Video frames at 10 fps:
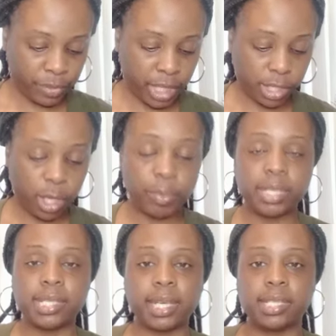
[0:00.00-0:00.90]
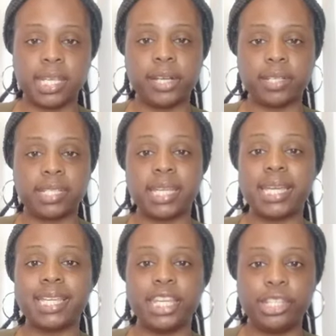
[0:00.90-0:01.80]
It's gonna be Secretary of
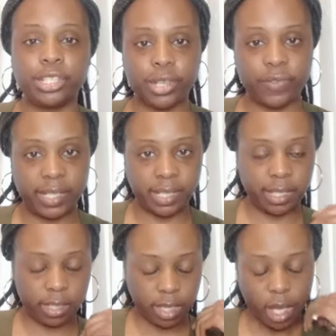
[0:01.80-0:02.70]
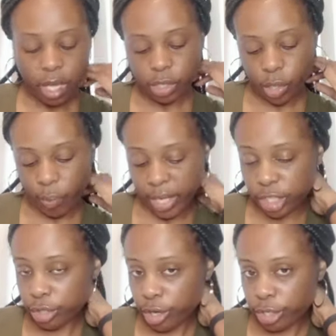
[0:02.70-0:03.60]
State e-services. So make
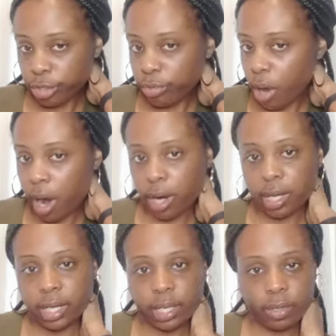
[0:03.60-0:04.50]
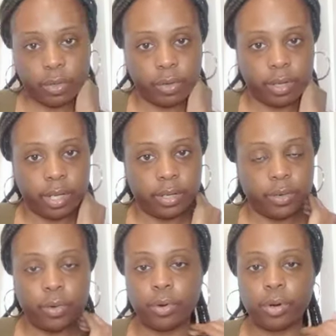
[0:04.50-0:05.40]
sure you are clicking on
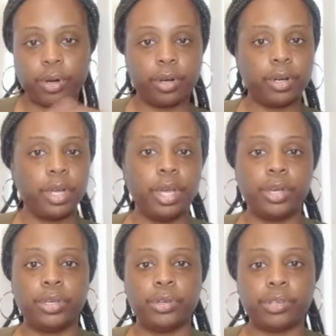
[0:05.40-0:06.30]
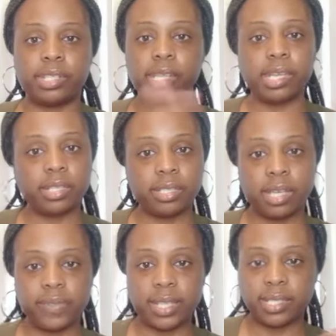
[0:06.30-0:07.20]
or you're seeing
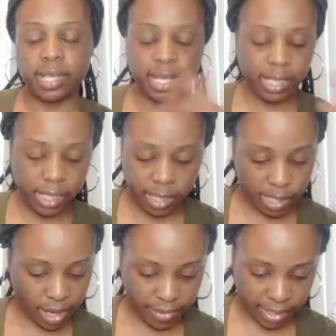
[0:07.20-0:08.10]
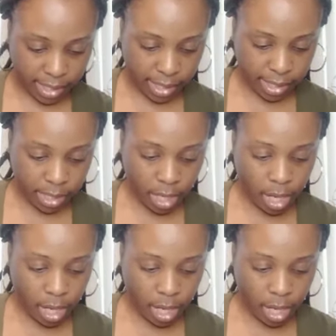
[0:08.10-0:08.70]
stuff that say e-services.